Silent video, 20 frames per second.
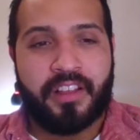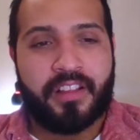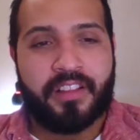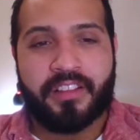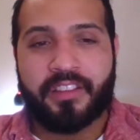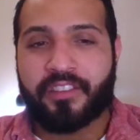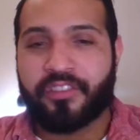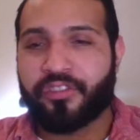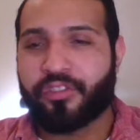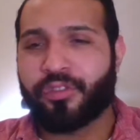
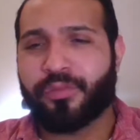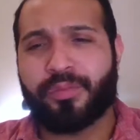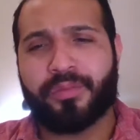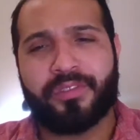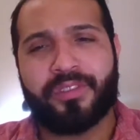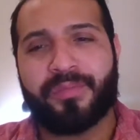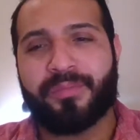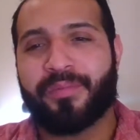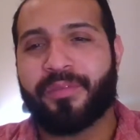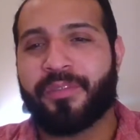it's super
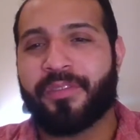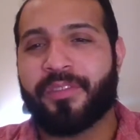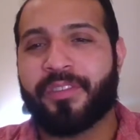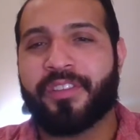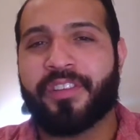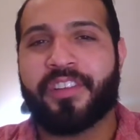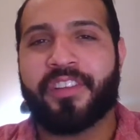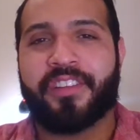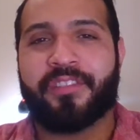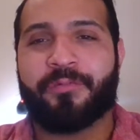simple,
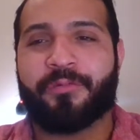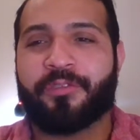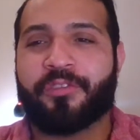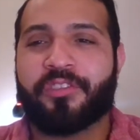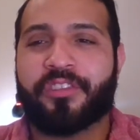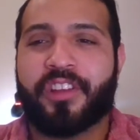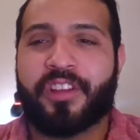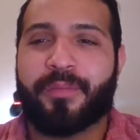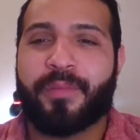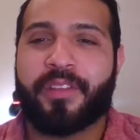and we'll just
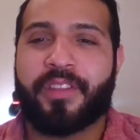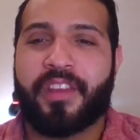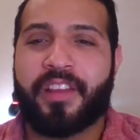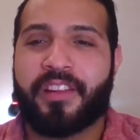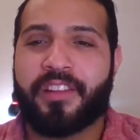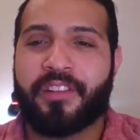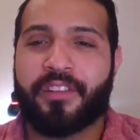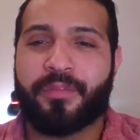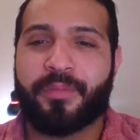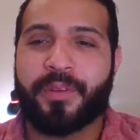talk about that
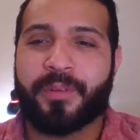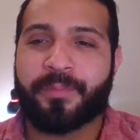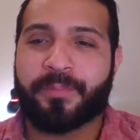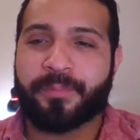in a little bit.